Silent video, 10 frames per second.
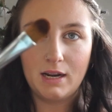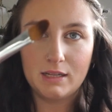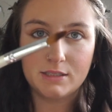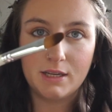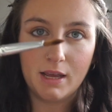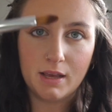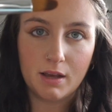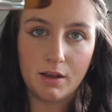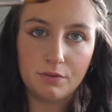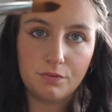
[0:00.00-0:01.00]
like to take
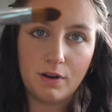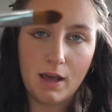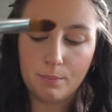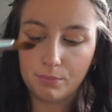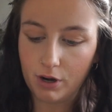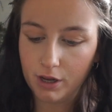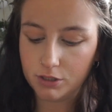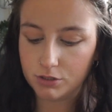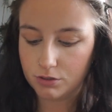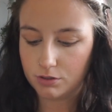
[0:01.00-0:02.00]
a flat brush